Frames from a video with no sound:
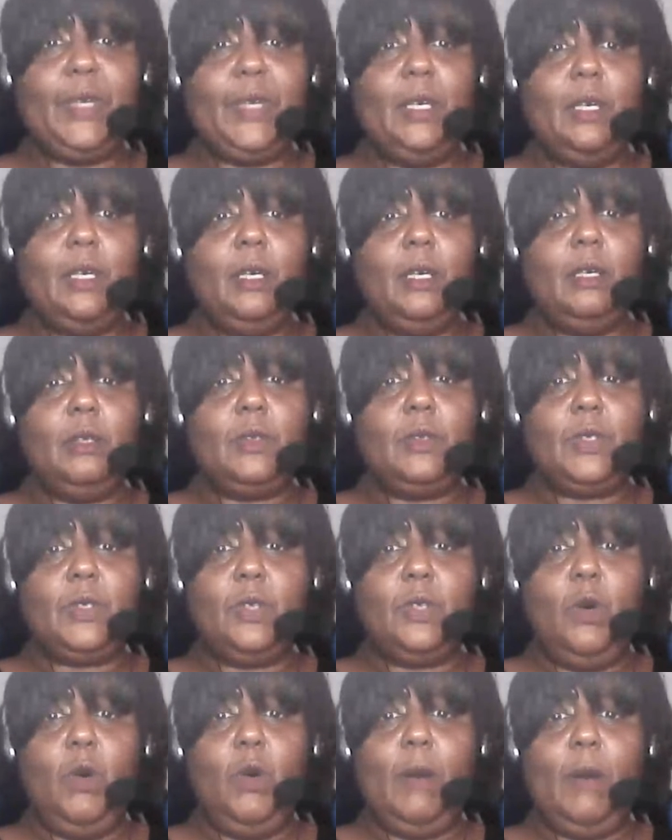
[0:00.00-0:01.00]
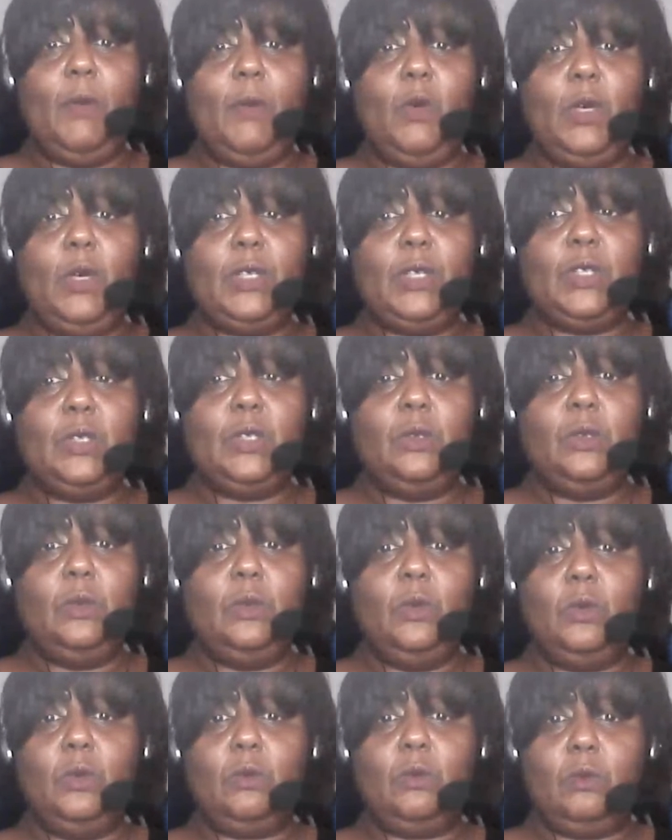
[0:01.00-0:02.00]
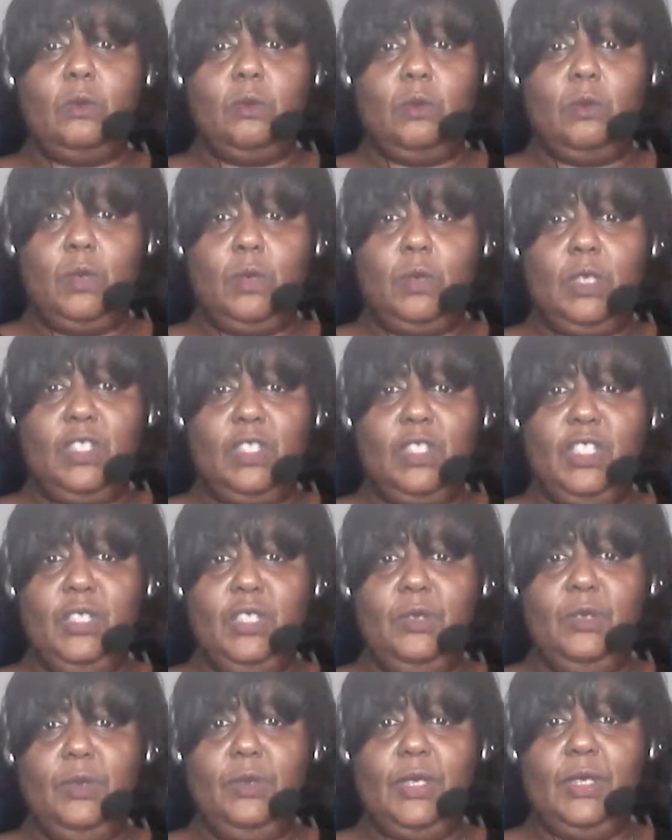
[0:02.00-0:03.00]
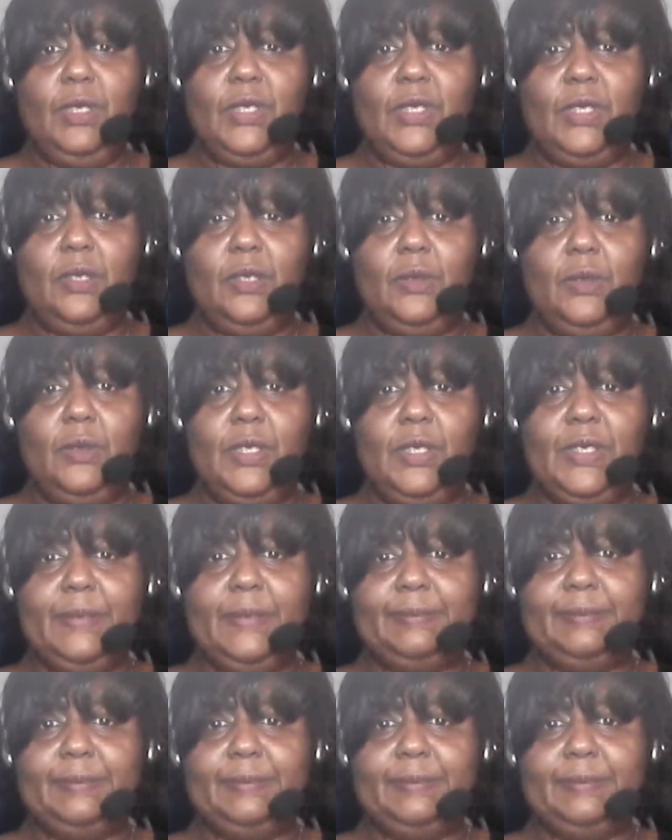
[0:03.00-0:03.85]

So I'm going to continue this series